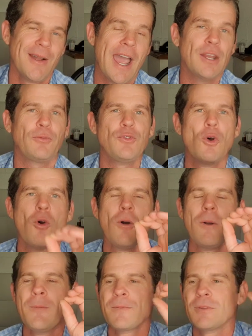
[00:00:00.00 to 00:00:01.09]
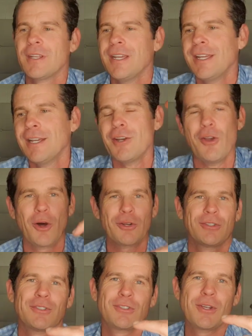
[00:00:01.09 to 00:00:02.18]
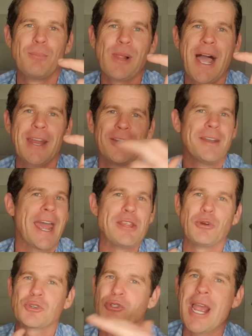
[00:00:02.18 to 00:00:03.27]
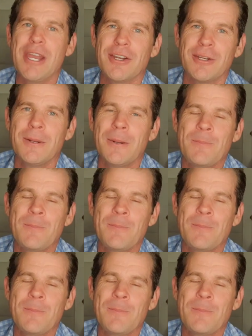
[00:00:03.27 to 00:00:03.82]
And if you're not complaining and you're draining,